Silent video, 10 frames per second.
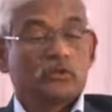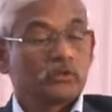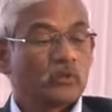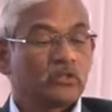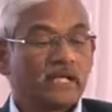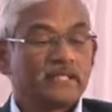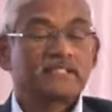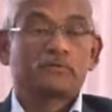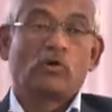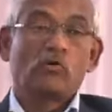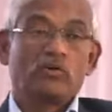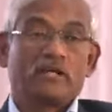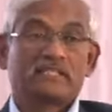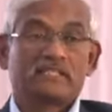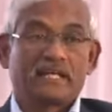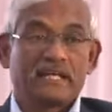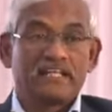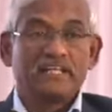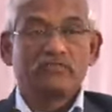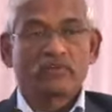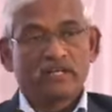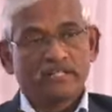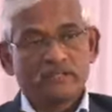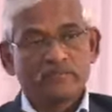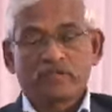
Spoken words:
So that is found as a highly virulent,